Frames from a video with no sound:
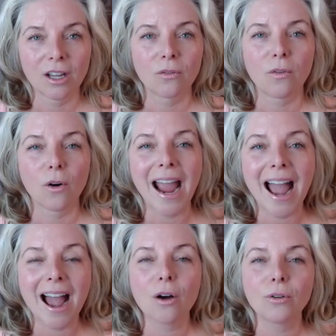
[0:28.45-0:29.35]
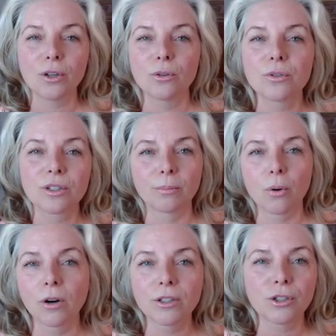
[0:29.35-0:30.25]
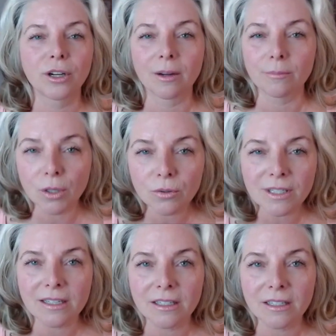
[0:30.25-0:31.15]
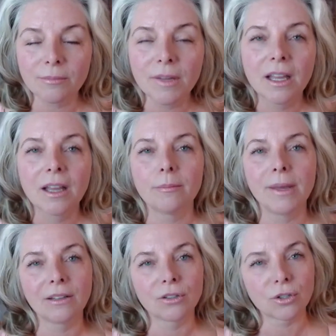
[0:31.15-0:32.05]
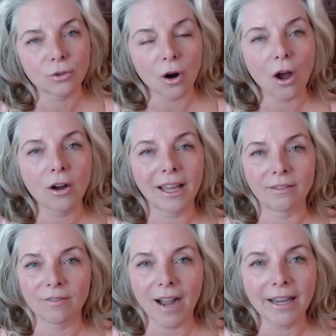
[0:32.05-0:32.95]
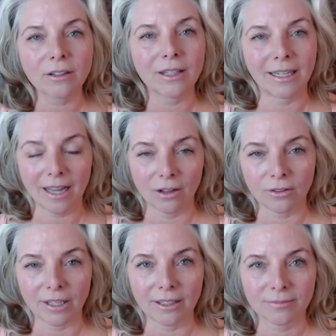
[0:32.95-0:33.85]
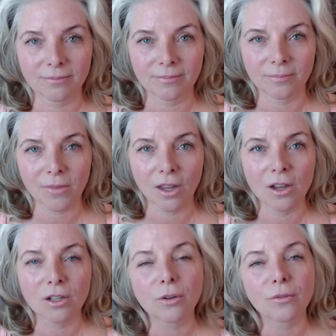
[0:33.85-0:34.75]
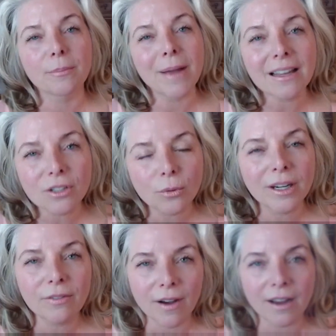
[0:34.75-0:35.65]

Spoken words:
for how you support your immune system being strong and vital and healthy. So, for the past 25